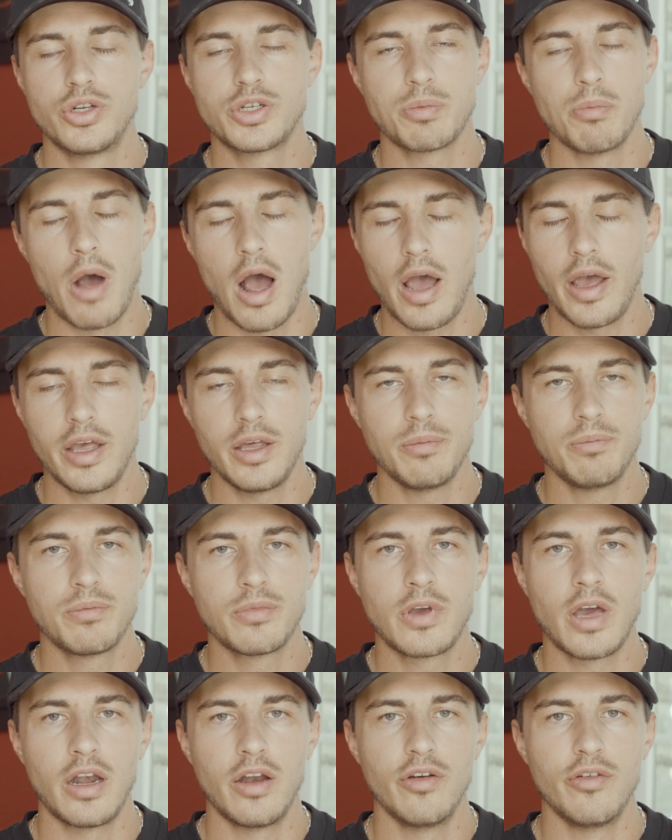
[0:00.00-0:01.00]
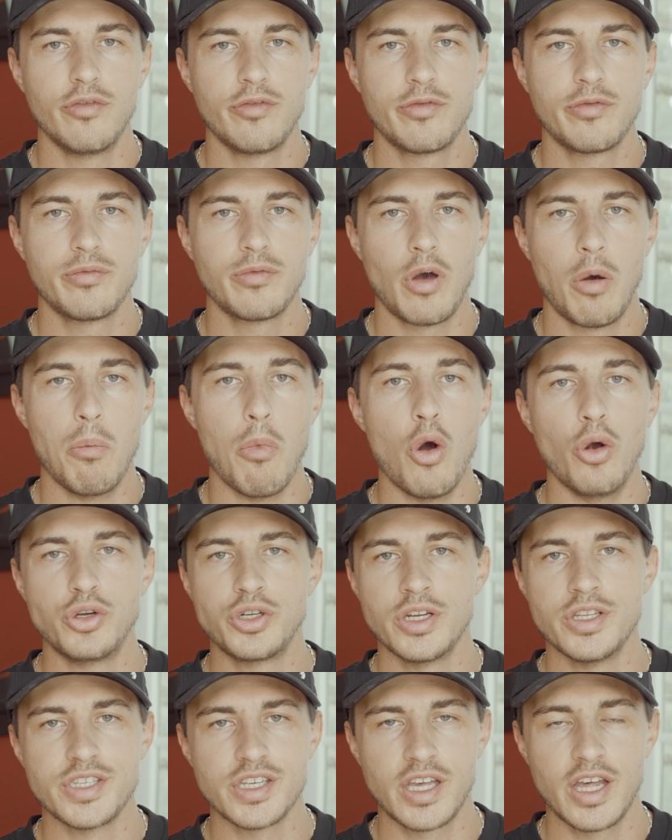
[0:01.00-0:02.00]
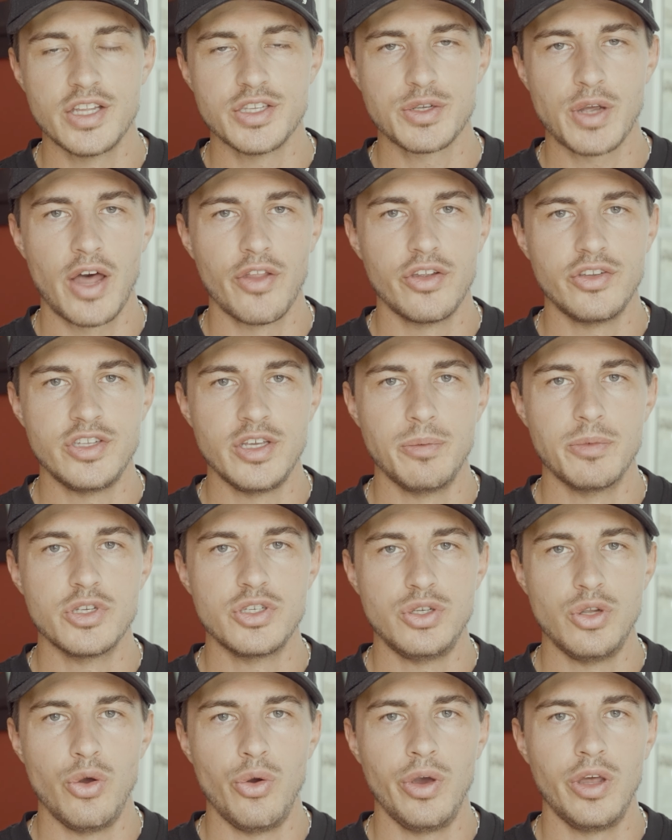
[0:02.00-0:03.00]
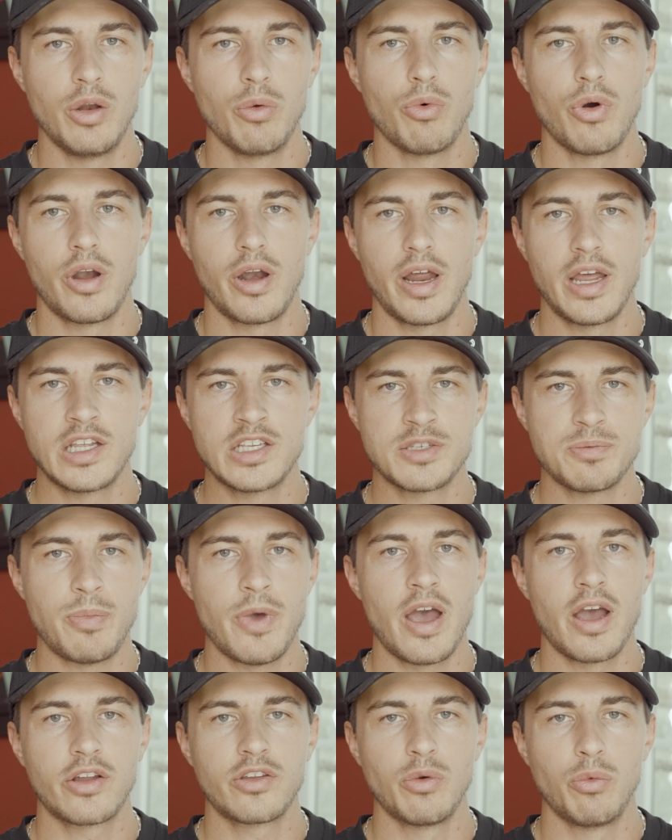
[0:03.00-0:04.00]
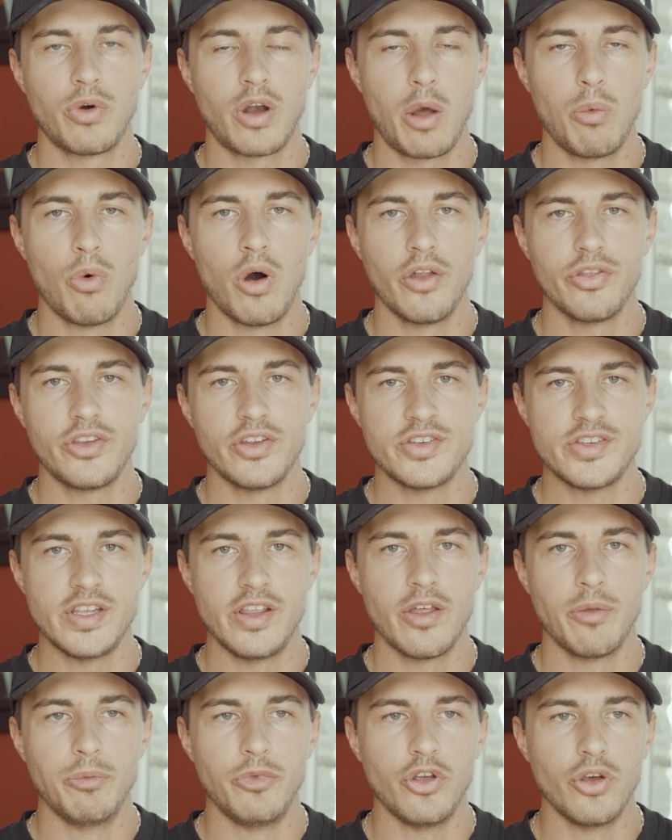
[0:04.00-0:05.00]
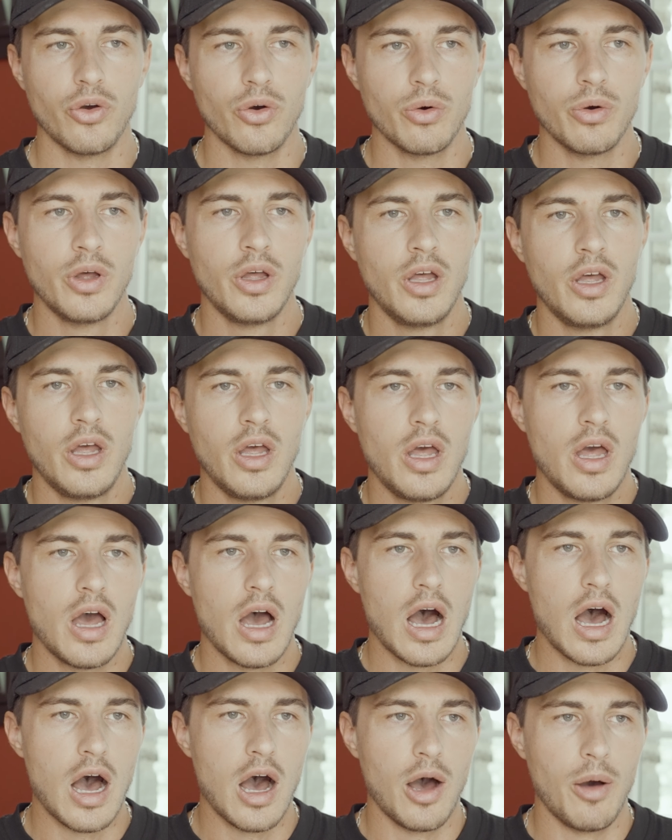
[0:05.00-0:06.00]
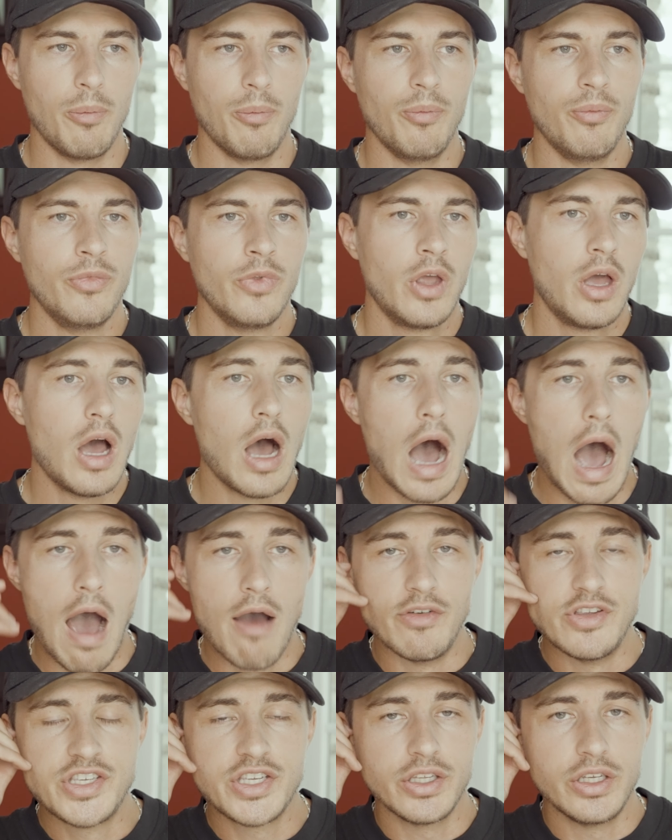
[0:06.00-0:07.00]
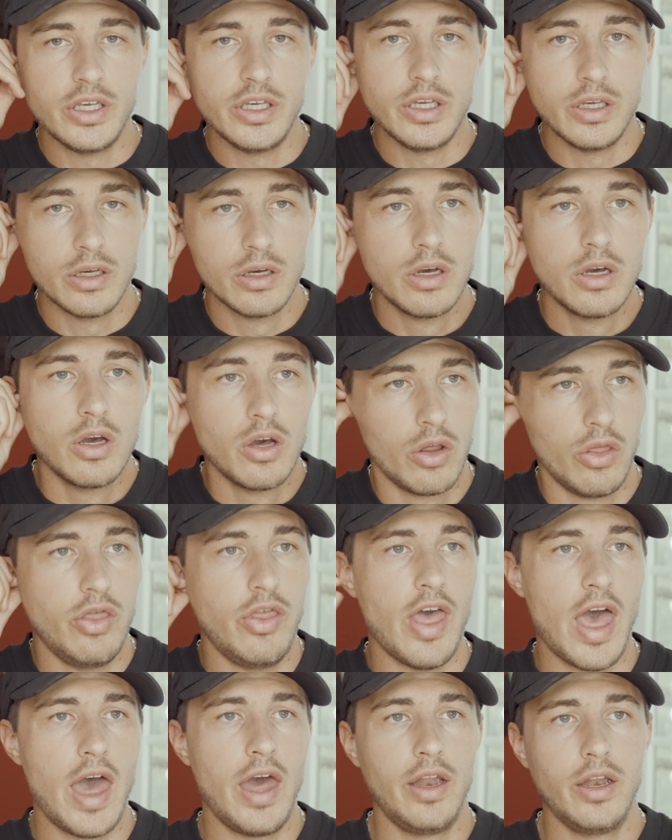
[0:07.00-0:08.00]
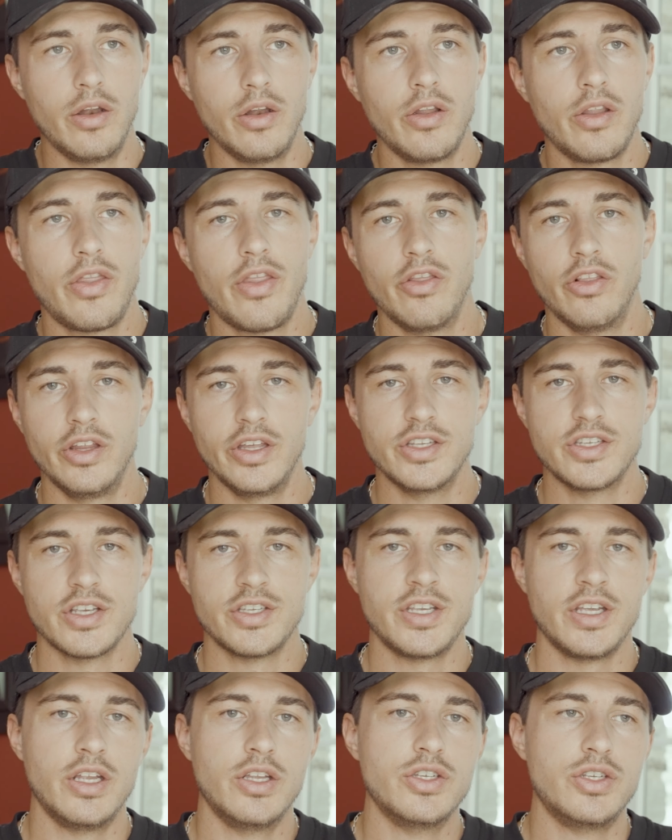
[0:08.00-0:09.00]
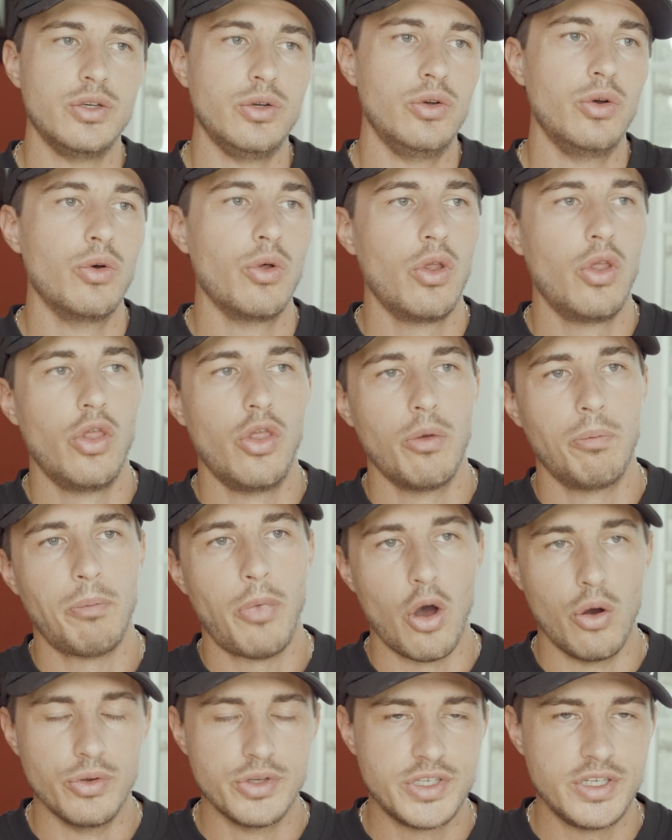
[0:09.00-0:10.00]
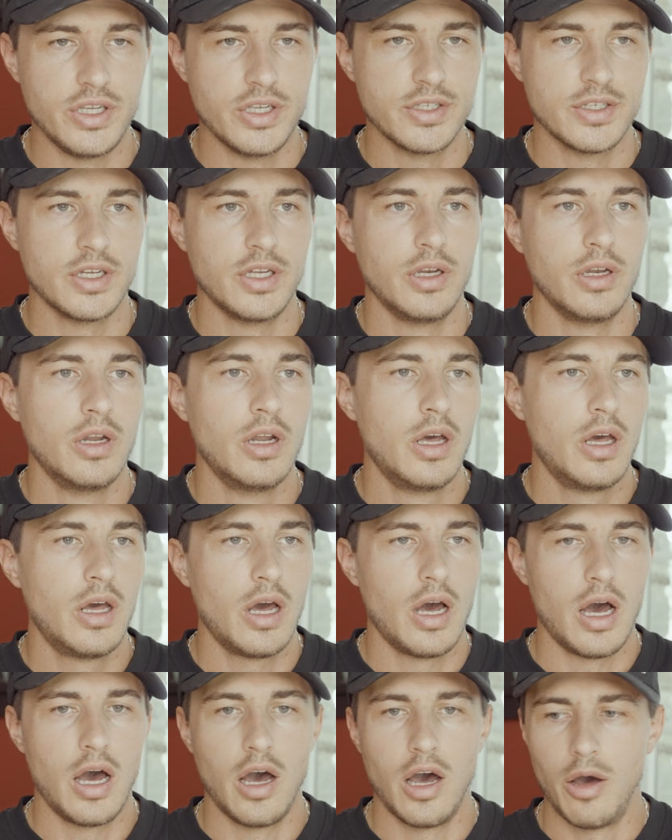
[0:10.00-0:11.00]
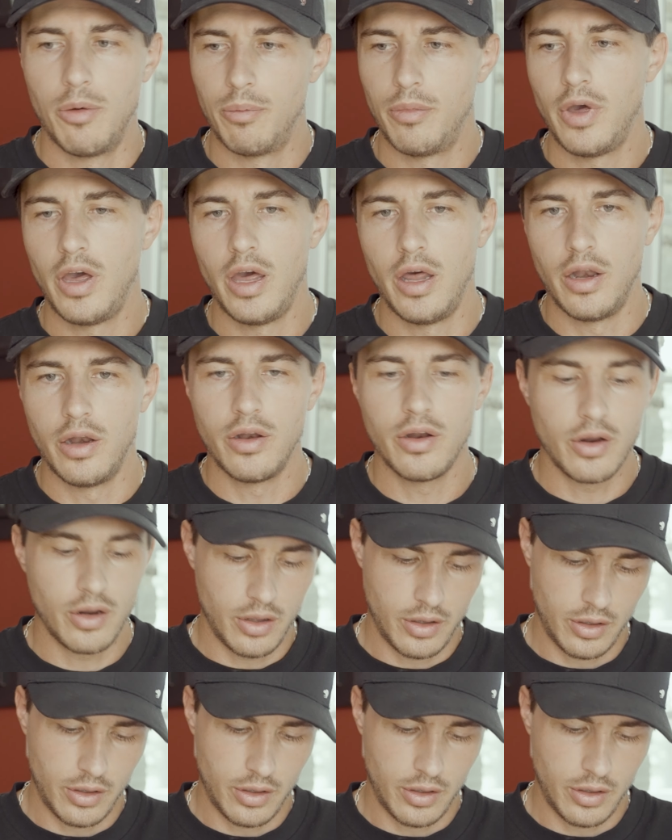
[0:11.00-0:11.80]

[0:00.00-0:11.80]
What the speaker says: my kind of emotions against how the team is doing and what I expect and what I want to see them do. Obviously, then leads us into the postseason. And